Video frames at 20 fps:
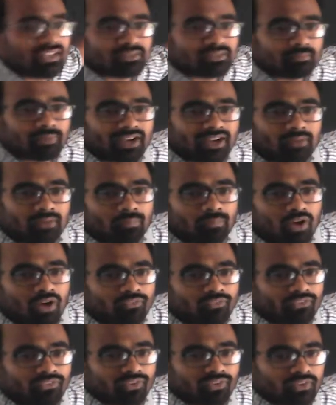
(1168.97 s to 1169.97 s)
made up
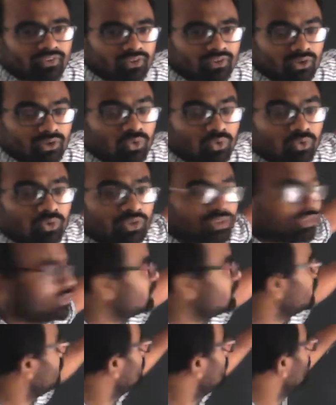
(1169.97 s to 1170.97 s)
of?
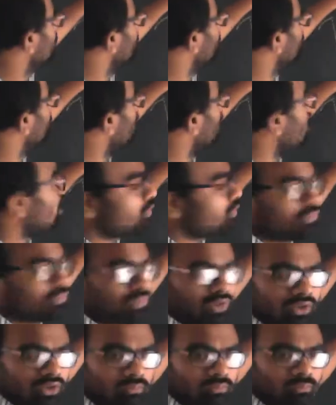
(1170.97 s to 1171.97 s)

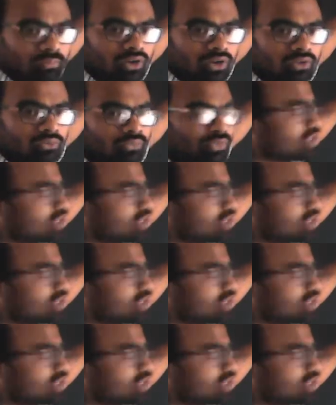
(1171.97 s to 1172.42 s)
Or which